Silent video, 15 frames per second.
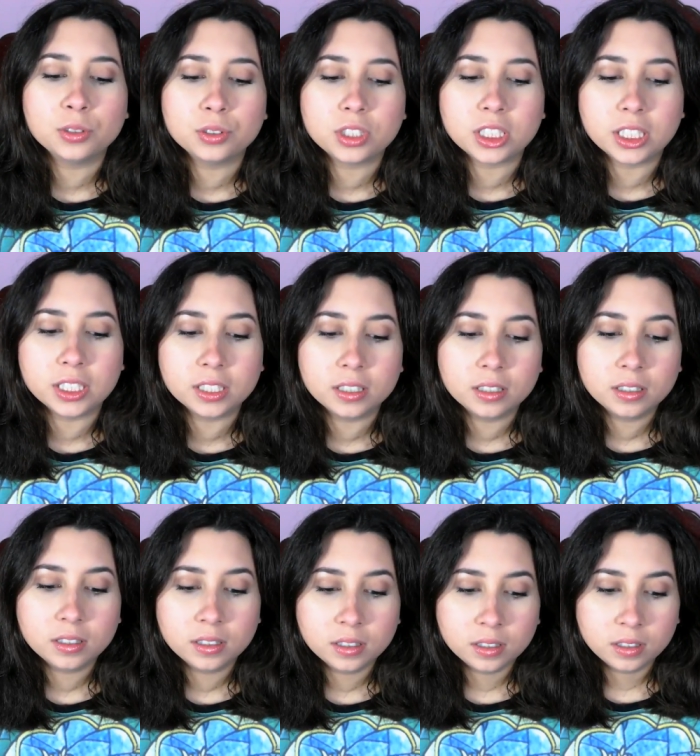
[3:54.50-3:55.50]
Eugene. The
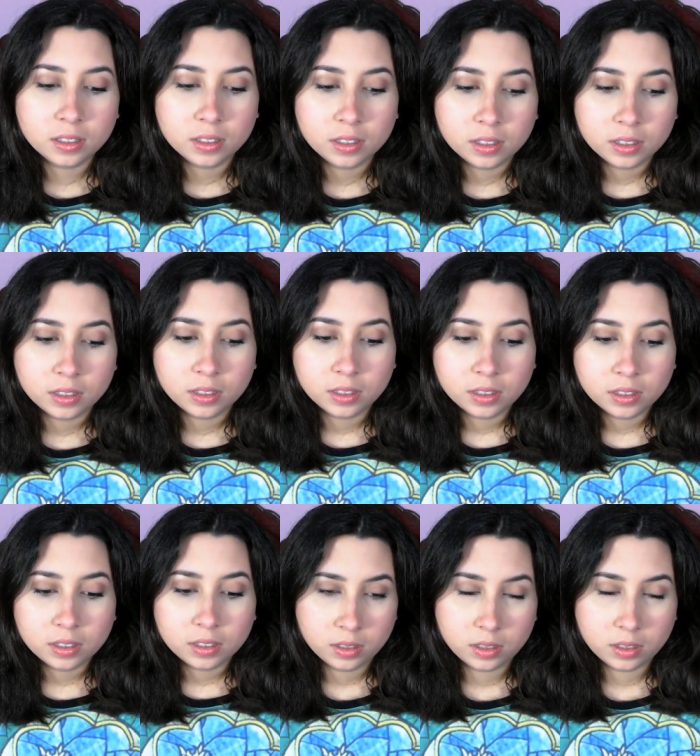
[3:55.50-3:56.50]
request is that I'm a
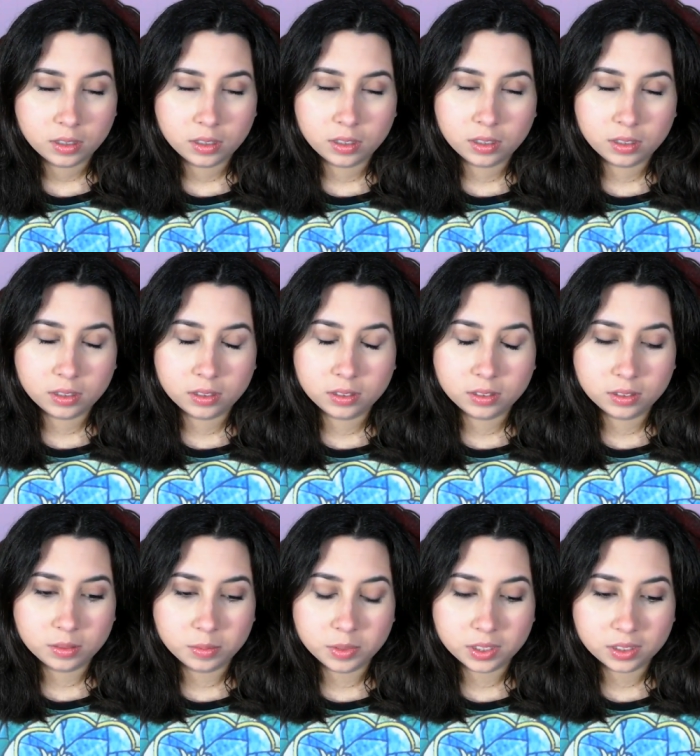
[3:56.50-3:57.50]
small. All I
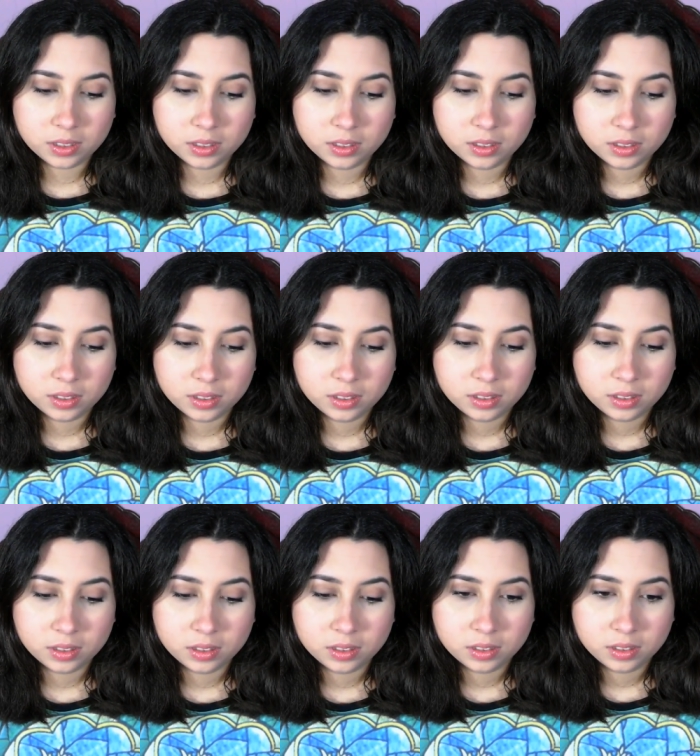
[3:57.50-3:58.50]
want is for you to do
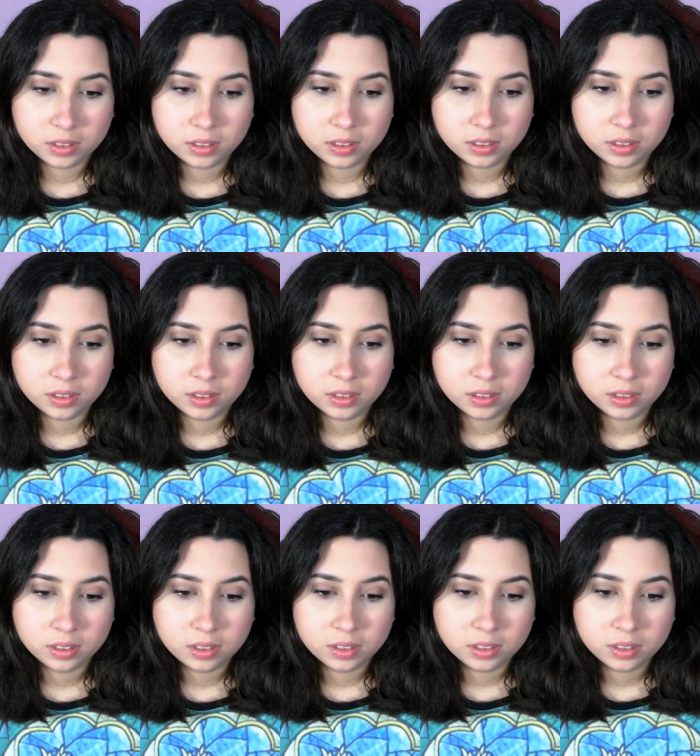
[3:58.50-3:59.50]
the right thing.